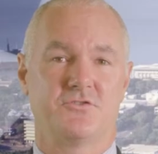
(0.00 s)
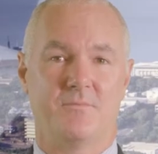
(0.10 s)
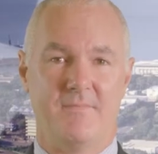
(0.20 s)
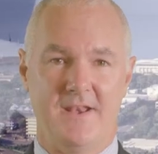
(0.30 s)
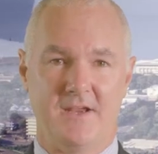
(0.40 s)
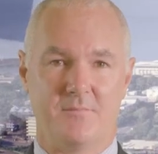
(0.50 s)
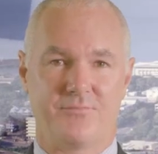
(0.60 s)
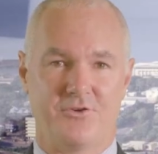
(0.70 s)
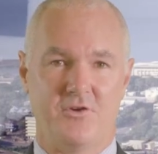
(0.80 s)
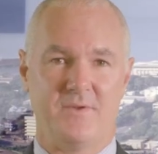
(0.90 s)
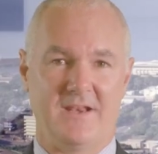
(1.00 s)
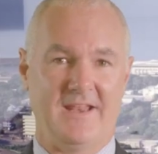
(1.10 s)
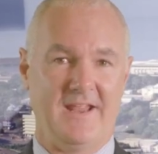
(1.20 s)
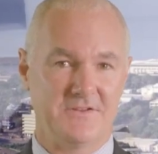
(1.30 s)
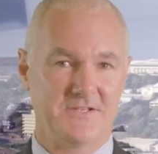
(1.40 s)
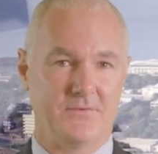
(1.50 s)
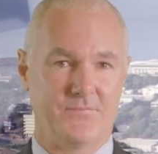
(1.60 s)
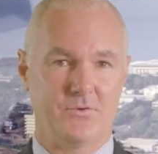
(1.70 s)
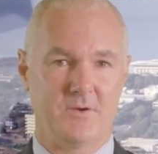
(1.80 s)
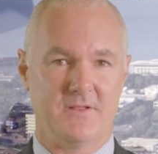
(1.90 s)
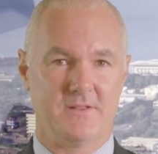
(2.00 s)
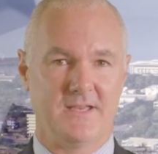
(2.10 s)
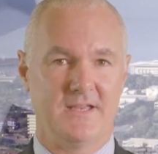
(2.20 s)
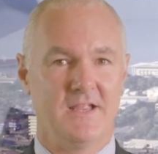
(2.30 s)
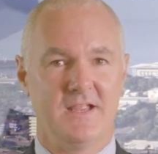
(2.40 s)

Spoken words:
dramatic improvement in housing affordability,